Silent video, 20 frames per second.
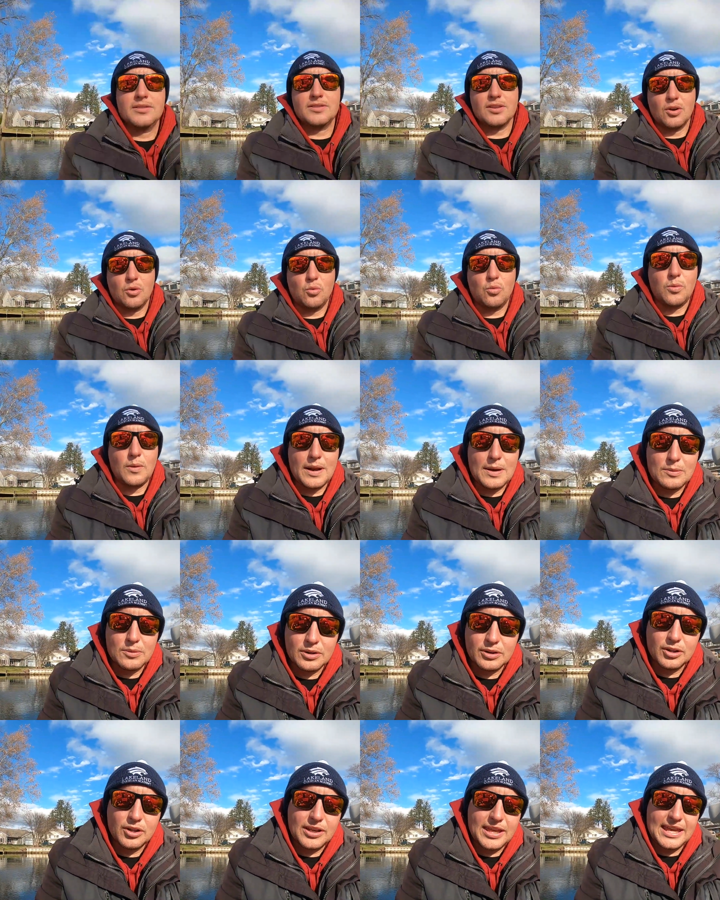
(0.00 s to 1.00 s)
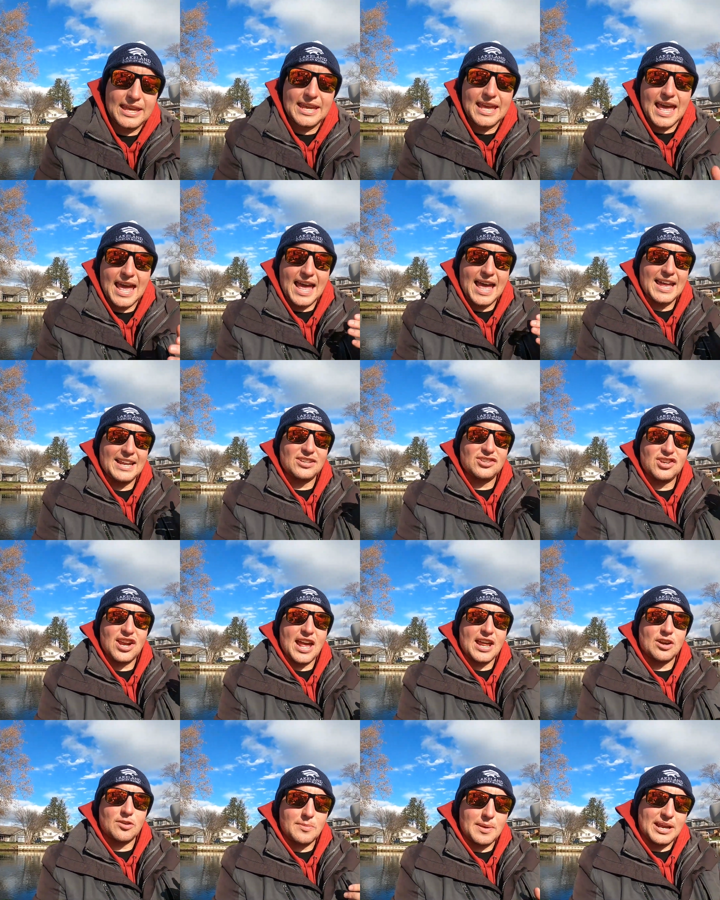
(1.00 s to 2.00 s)
So when we're looking at
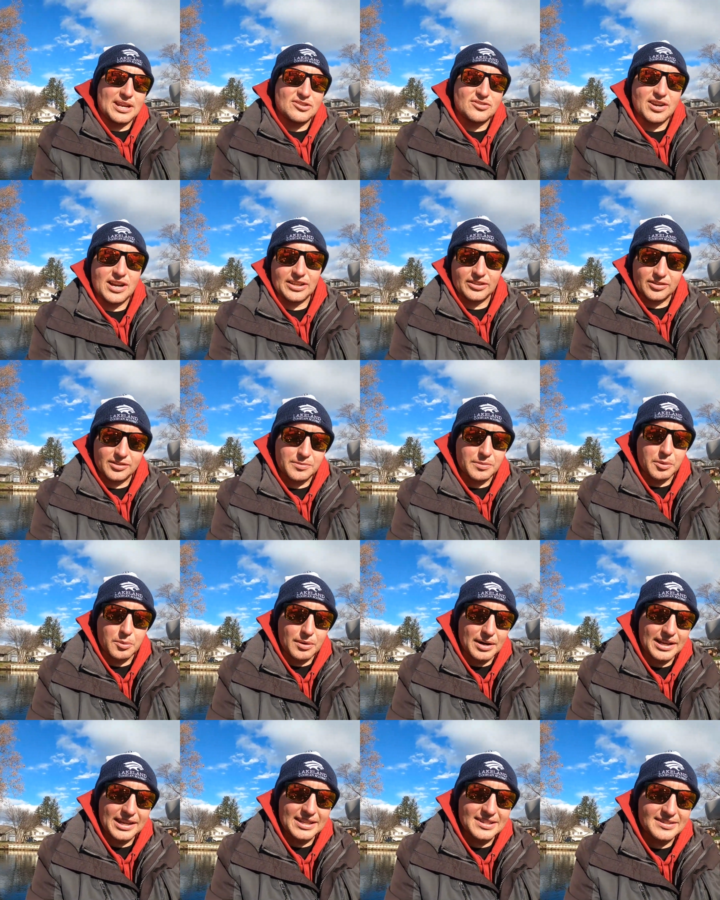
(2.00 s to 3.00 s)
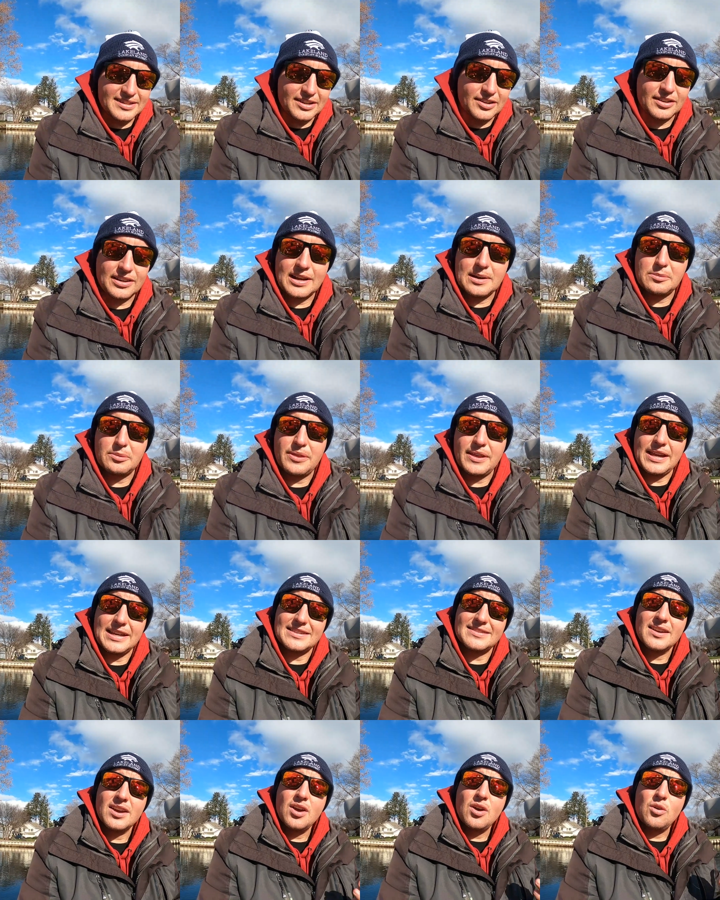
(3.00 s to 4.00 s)
chatterbait trailers, we want to consider a couple
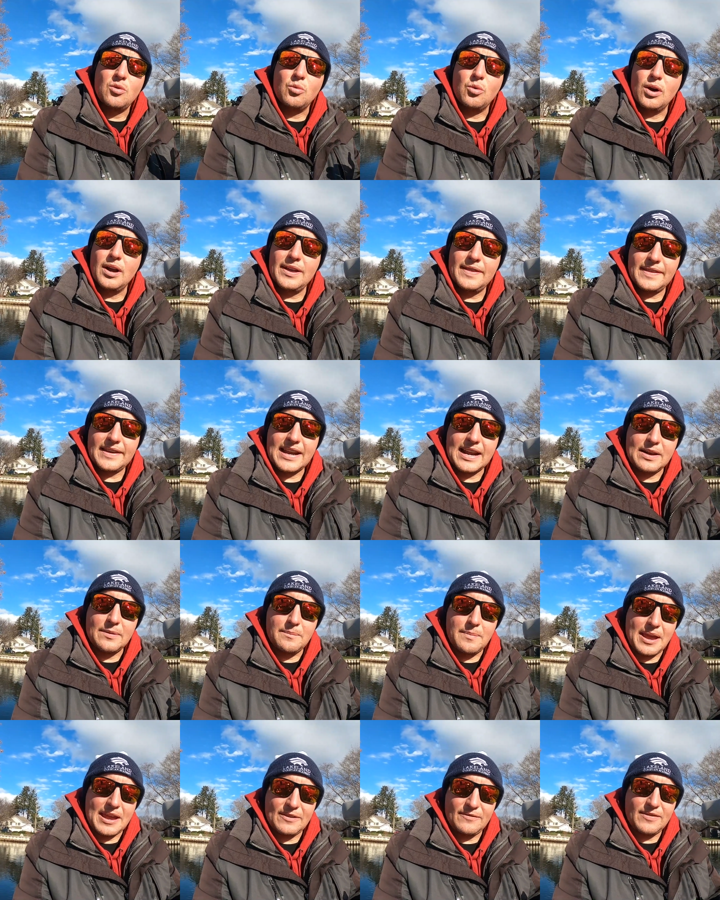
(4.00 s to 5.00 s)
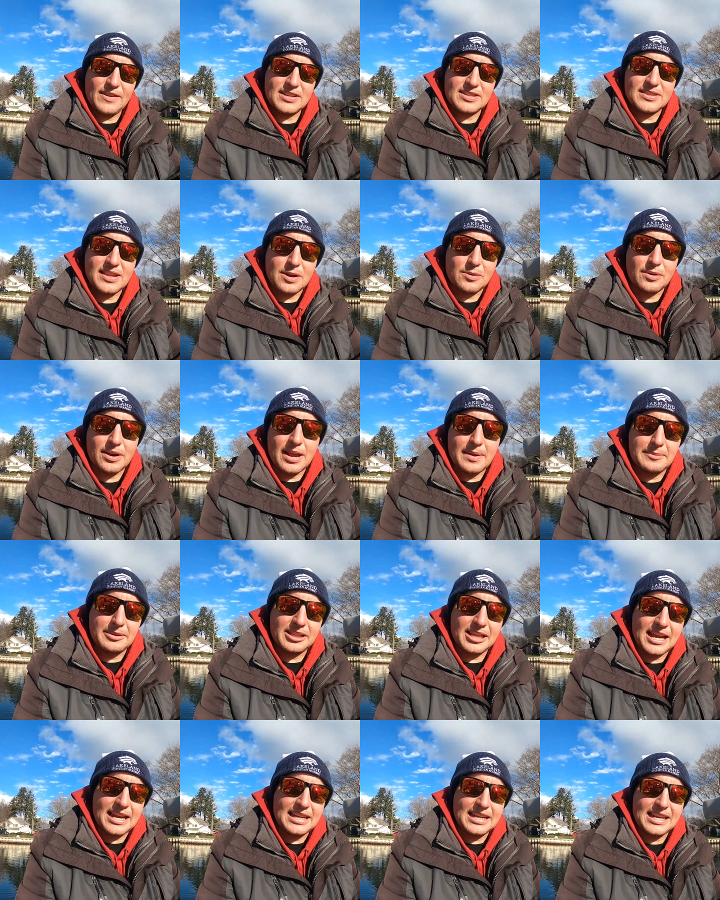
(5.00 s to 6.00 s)
things. One, the kind of bait fish that we're
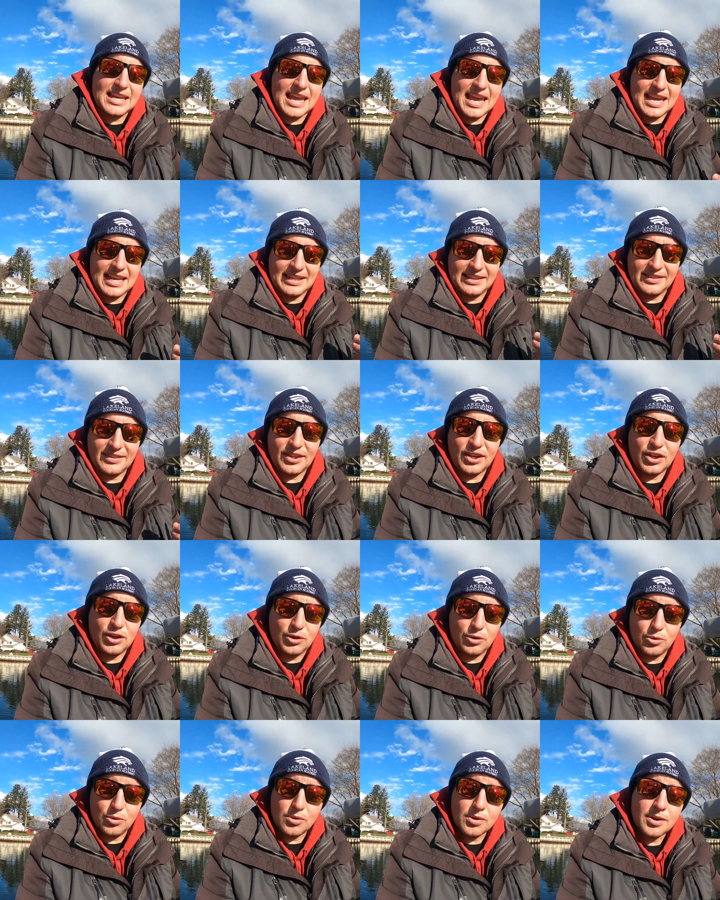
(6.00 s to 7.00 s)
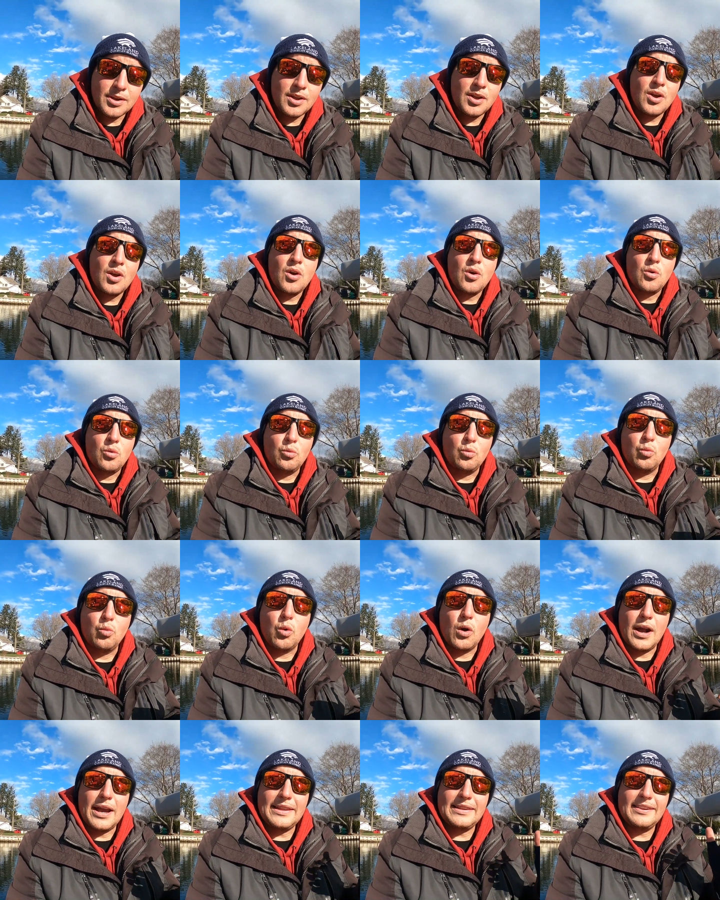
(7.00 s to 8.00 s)
emulating, and two,
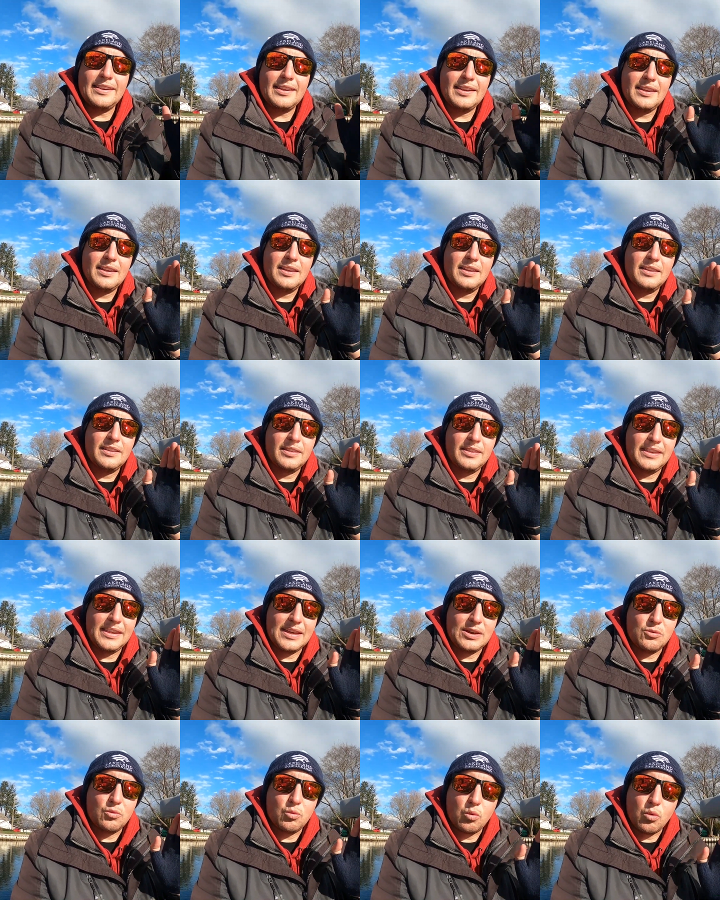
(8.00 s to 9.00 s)
what the